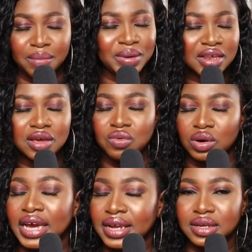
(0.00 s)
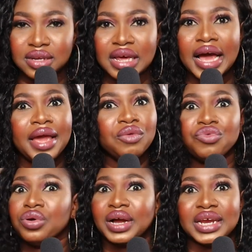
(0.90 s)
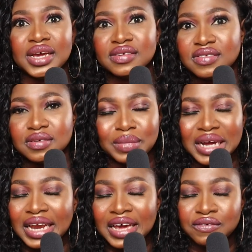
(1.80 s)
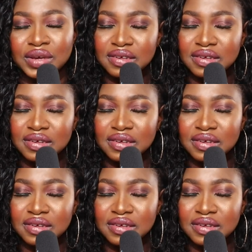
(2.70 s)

Let me tell you what I did. I reorganized my life